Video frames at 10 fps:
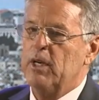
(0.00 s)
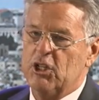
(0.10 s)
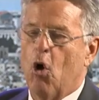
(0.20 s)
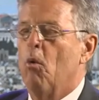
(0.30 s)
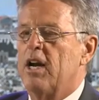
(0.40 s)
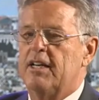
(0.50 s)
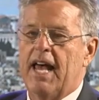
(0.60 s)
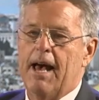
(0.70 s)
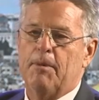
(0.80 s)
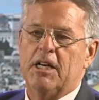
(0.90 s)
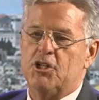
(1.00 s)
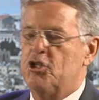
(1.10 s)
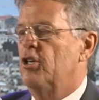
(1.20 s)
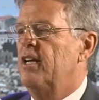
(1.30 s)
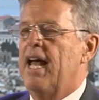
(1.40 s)
We don't want it to happen. It
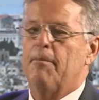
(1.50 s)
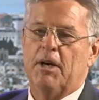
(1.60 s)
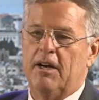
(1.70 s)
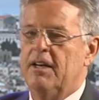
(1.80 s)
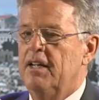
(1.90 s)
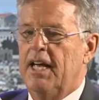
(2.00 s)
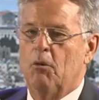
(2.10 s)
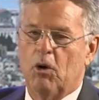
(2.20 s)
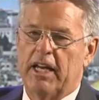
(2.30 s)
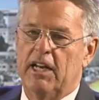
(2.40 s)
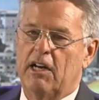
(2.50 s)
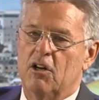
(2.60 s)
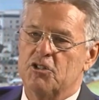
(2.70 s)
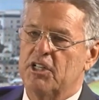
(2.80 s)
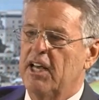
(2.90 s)
shouldn't happen, and we're getting
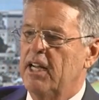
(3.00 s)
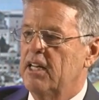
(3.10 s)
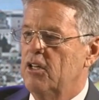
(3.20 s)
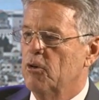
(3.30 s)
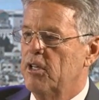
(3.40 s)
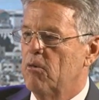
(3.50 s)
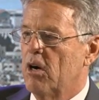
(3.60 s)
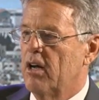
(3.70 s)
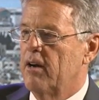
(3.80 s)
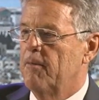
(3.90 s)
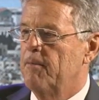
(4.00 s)
close to cutting a deal with Iran.